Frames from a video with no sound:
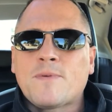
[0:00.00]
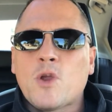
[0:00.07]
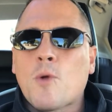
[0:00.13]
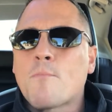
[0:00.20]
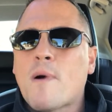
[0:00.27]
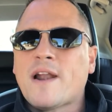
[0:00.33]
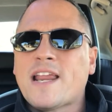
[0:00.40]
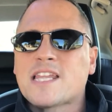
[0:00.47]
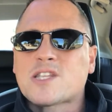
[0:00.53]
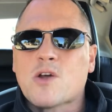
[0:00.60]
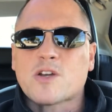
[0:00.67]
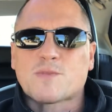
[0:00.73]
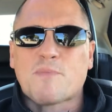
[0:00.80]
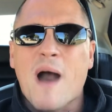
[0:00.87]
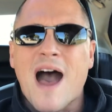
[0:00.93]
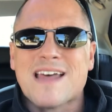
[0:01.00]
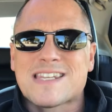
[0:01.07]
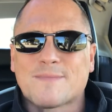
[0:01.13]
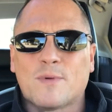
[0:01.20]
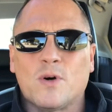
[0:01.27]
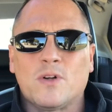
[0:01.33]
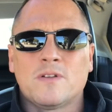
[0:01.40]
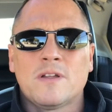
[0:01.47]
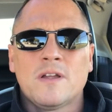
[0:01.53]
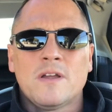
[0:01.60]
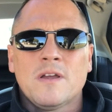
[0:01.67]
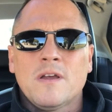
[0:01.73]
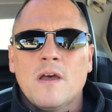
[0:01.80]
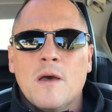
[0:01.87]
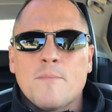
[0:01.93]
your money as long as possible
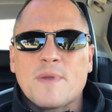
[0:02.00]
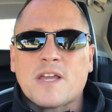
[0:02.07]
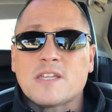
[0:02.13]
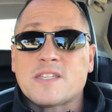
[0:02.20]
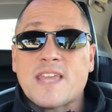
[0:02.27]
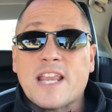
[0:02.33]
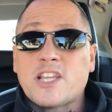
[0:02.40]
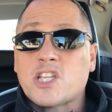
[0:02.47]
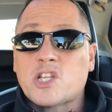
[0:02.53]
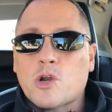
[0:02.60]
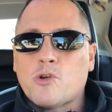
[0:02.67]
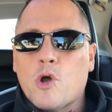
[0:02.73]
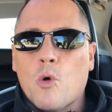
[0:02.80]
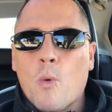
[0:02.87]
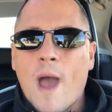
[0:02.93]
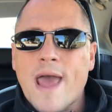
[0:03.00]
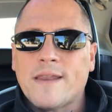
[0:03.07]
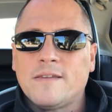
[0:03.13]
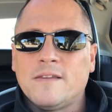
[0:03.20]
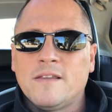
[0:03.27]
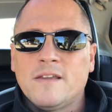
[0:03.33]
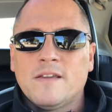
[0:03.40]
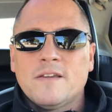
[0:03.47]
because they just don't know when.